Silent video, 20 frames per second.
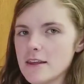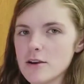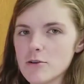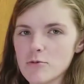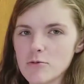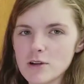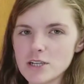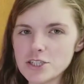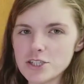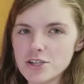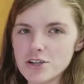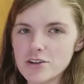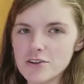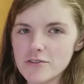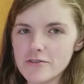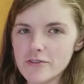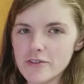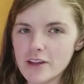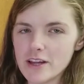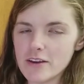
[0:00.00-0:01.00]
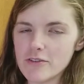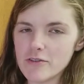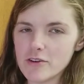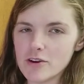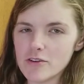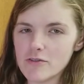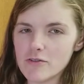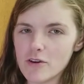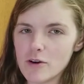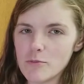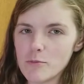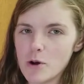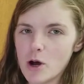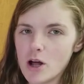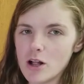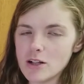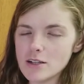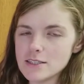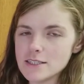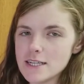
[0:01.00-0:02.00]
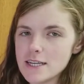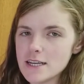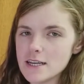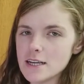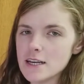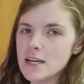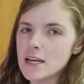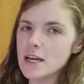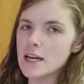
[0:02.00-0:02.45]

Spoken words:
original flavor from Aldi.